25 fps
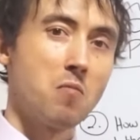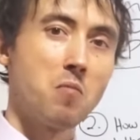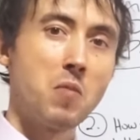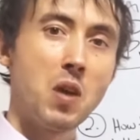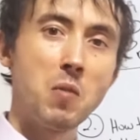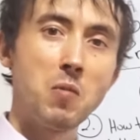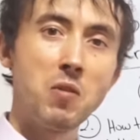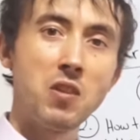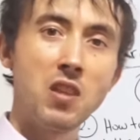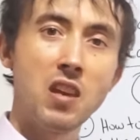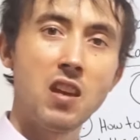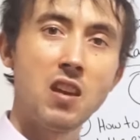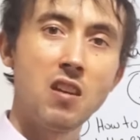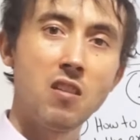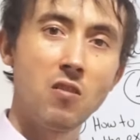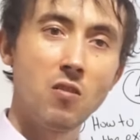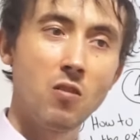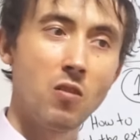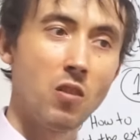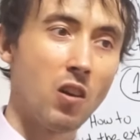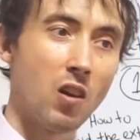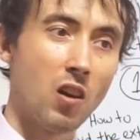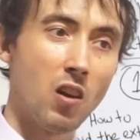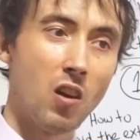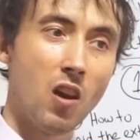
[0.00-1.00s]
Maybe they
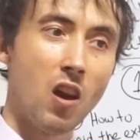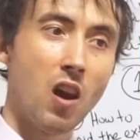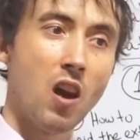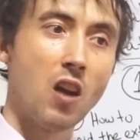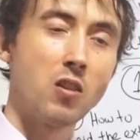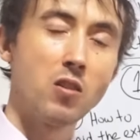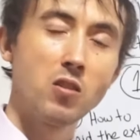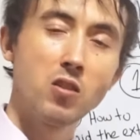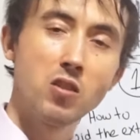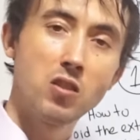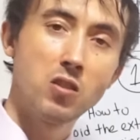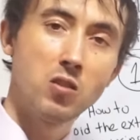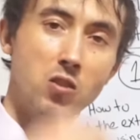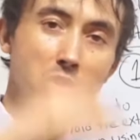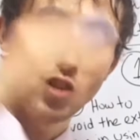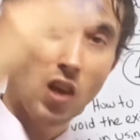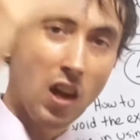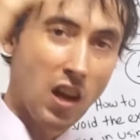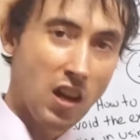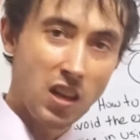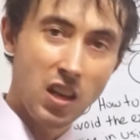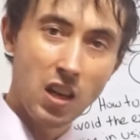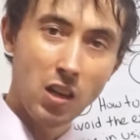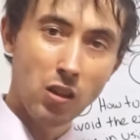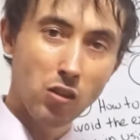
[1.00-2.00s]
are
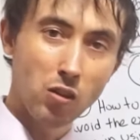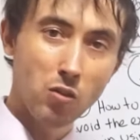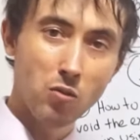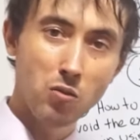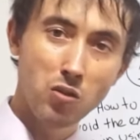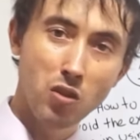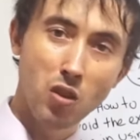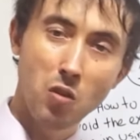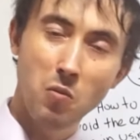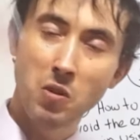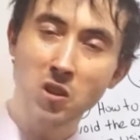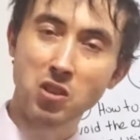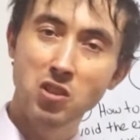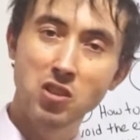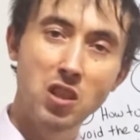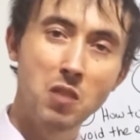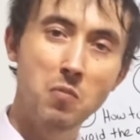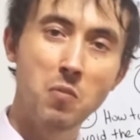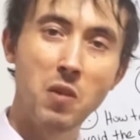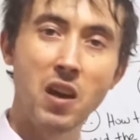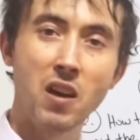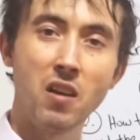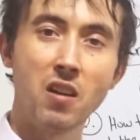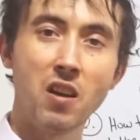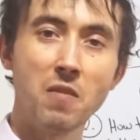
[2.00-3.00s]
trying to get through so much
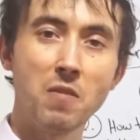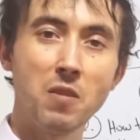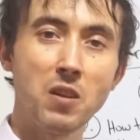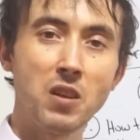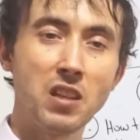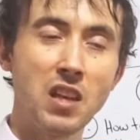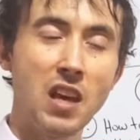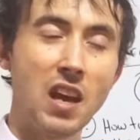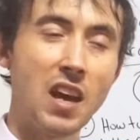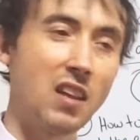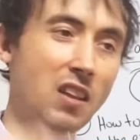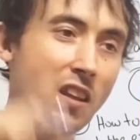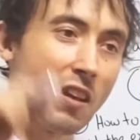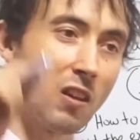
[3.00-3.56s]
email every day,